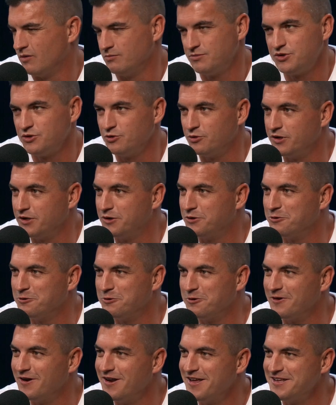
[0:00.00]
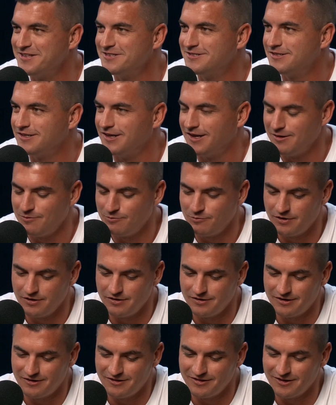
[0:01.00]
I'm sure you could on Ned's. One
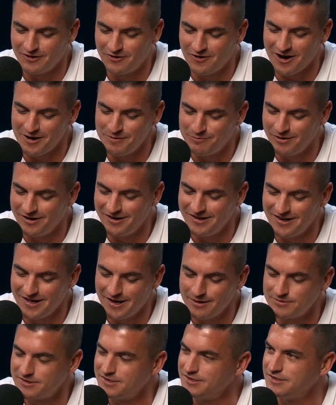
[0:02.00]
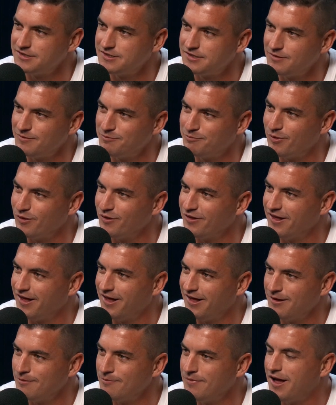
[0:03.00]
of the great betting apps is
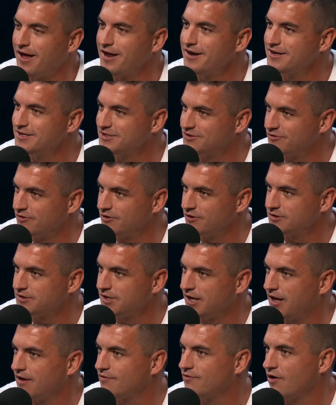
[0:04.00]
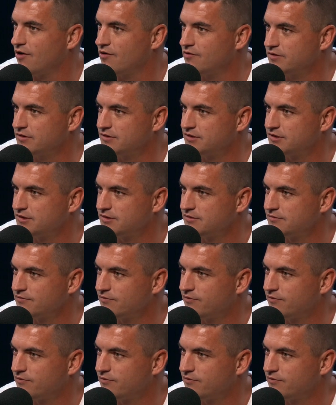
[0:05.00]
unders first half, overs